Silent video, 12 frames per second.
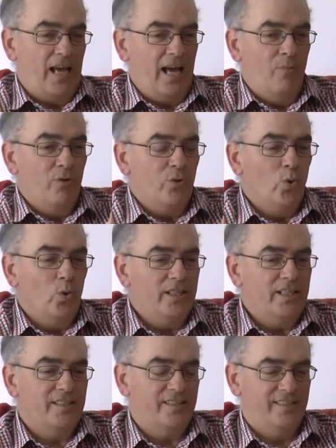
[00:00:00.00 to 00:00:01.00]
And with all
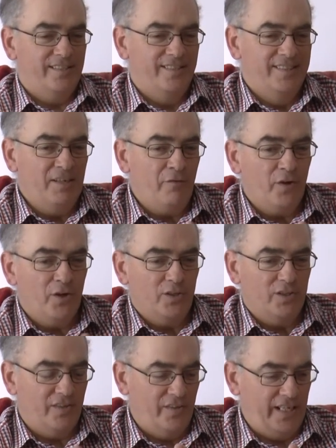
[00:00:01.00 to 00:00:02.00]
these
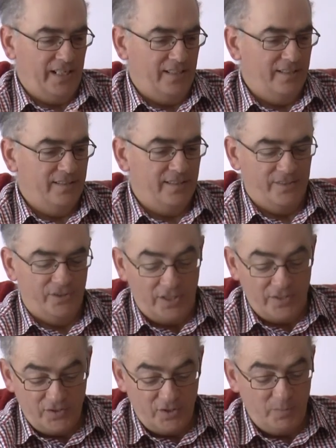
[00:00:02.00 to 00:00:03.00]
difficult things that
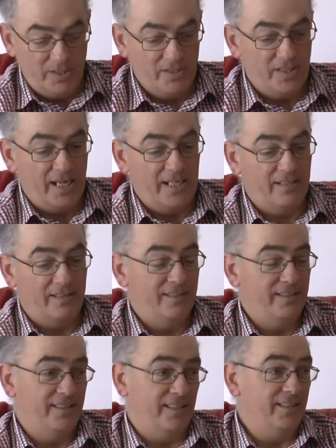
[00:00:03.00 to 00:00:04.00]
Jesus has been saying,
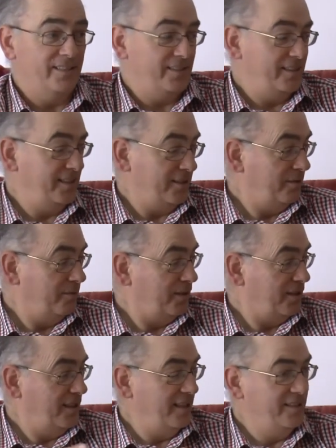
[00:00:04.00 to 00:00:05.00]
guys, you know, I'm
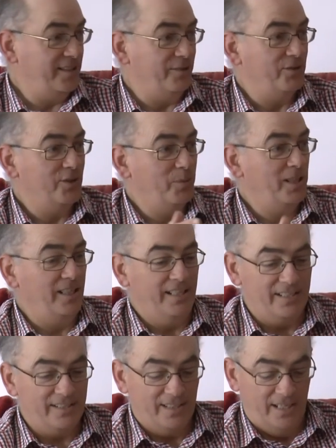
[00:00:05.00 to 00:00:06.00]
not going to lie to you, it's going to be like
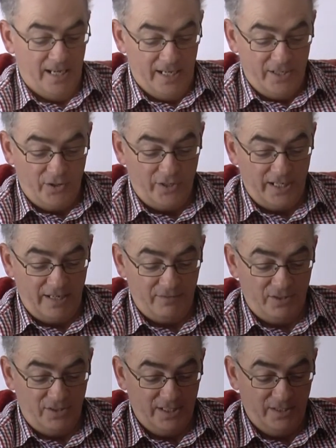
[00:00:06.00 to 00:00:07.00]
this. You're going to have
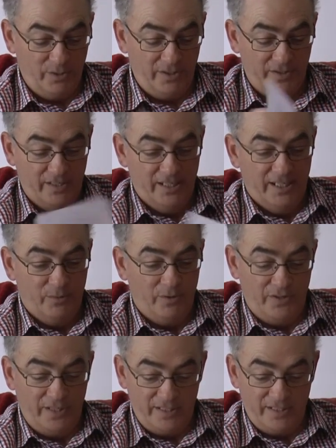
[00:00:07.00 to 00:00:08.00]
to deal with
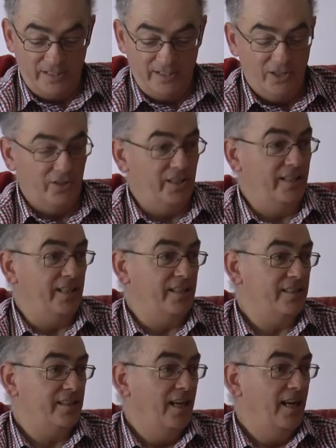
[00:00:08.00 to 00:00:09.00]
this and yon and us.